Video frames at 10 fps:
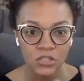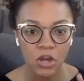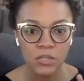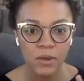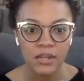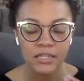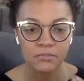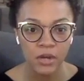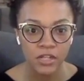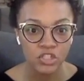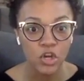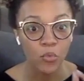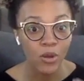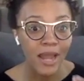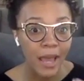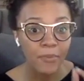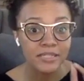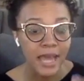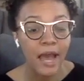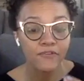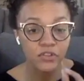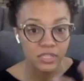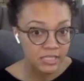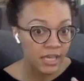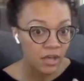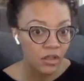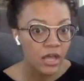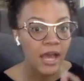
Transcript: talked about as much. What happens after the sale?